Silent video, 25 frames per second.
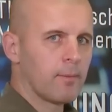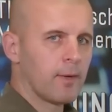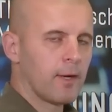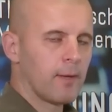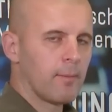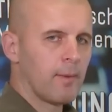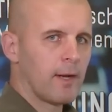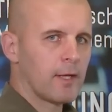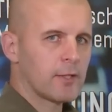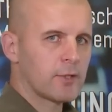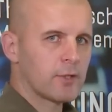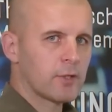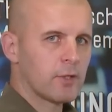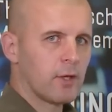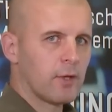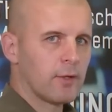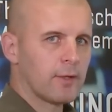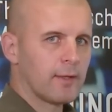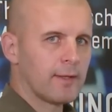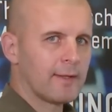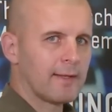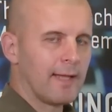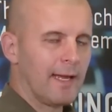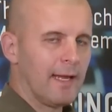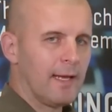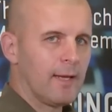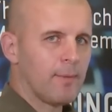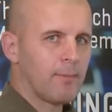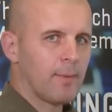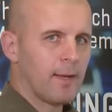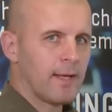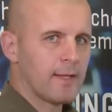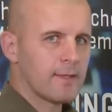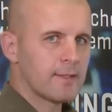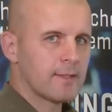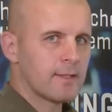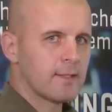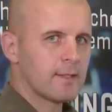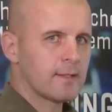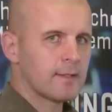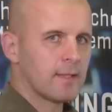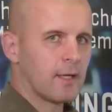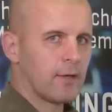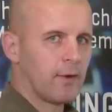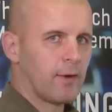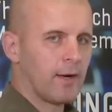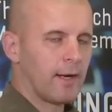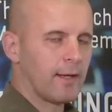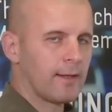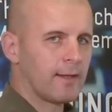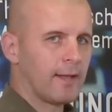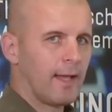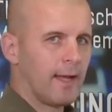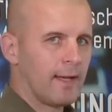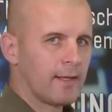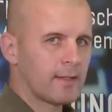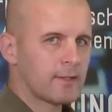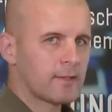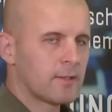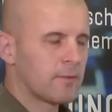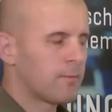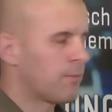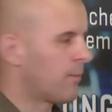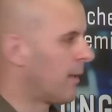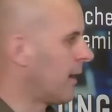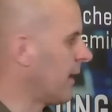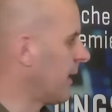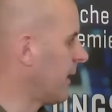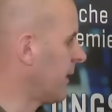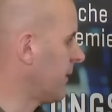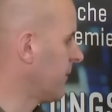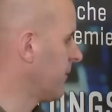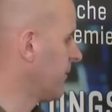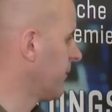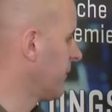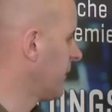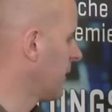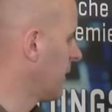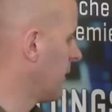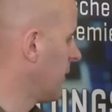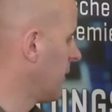pretty much on a daily basis, there are attacks by